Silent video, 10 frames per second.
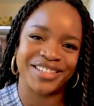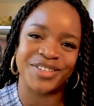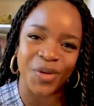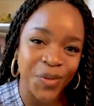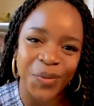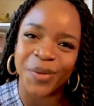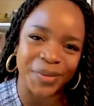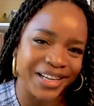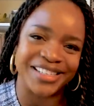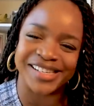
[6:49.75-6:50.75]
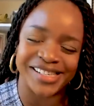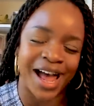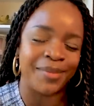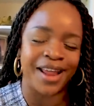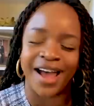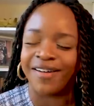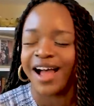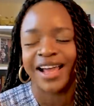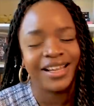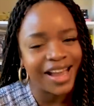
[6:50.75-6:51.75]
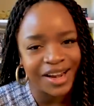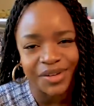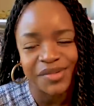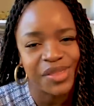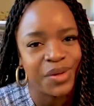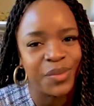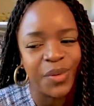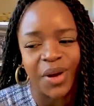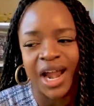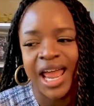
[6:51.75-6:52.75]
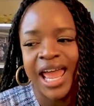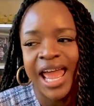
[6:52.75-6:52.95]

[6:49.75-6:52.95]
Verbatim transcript: So who are we to stop now? I could not agree with you more.